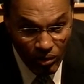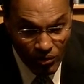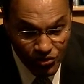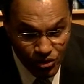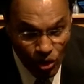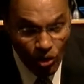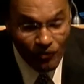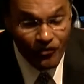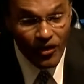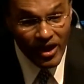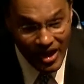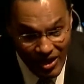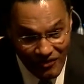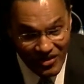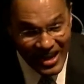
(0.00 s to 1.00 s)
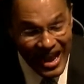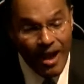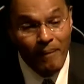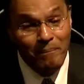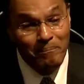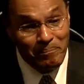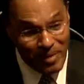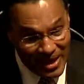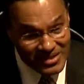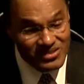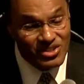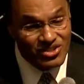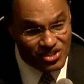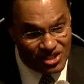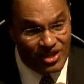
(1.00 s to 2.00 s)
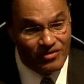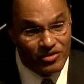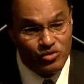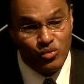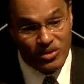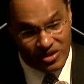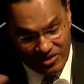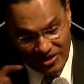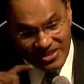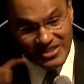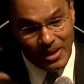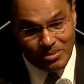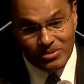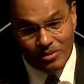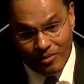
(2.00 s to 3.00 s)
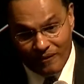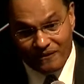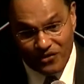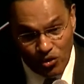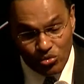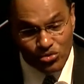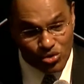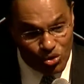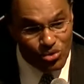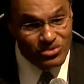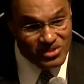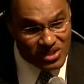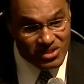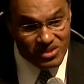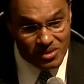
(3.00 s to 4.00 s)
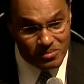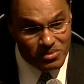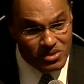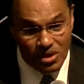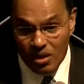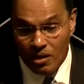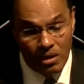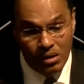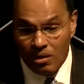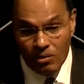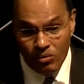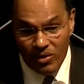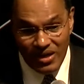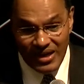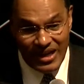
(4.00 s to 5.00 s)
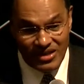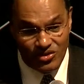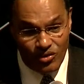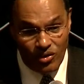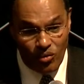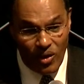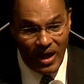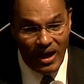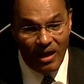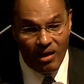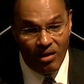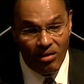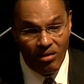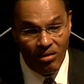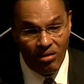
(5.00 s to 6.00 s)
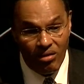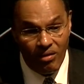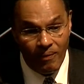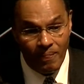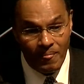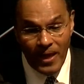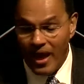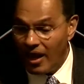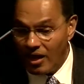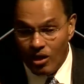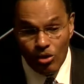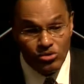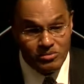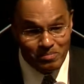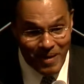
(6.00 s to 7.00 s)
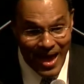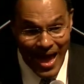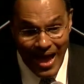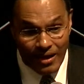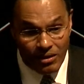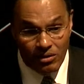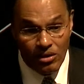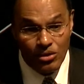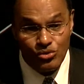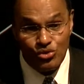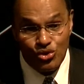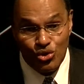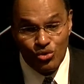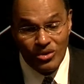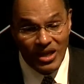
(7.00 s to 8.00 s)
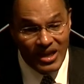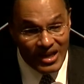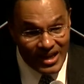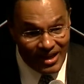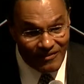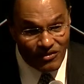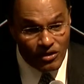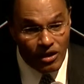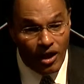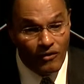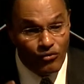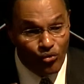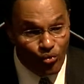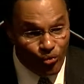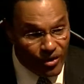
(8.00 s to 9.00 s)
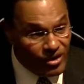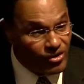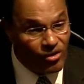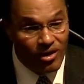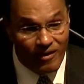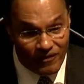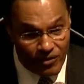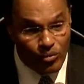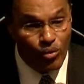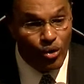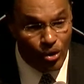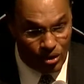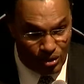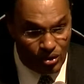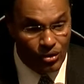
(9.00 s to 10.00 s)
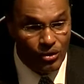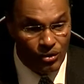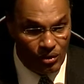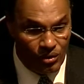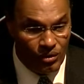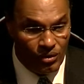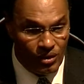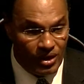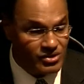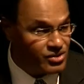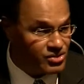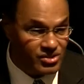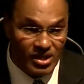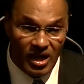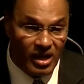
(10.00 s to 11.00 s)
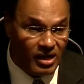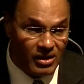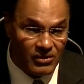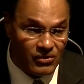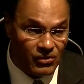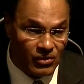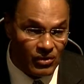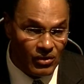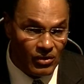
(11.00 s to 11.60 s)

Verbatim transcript: So for even our best achievers, with the exception of a few school systems, we're not doing well. And it goes back to the level of rigor of the work. It just does.